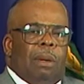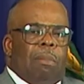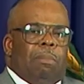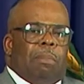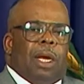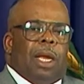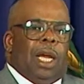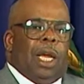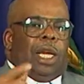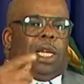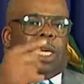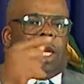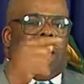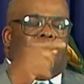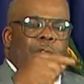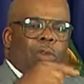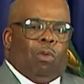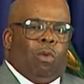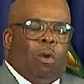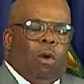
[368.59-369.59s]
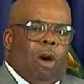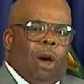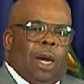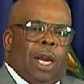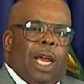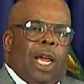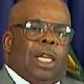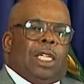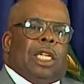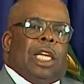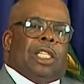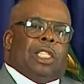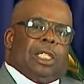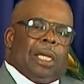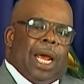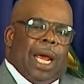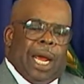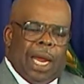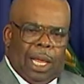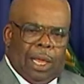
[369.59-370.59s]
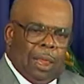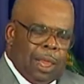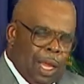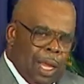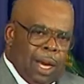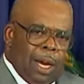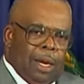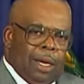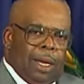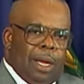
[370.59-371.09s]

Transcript: But he's not the one, he's just staying there.